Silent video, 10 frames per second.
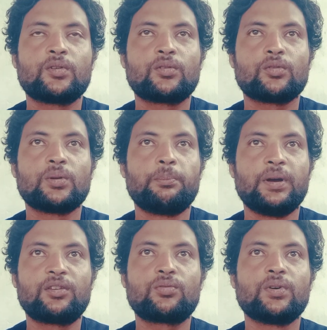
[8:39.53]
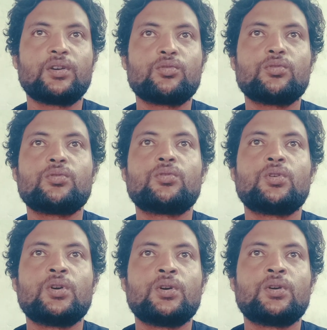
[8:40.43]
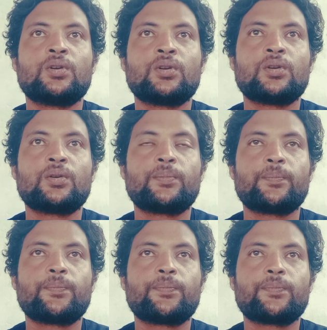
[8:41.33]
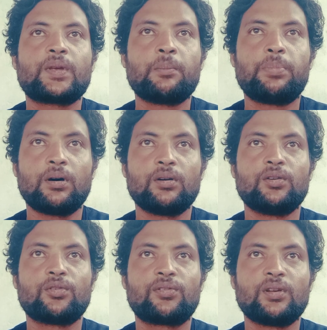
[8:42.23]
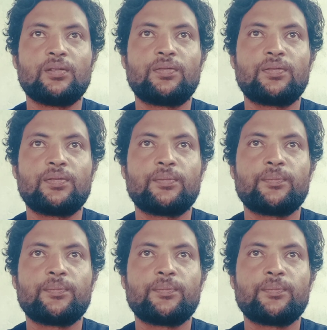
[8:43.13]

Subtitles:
So the best way to empower yourself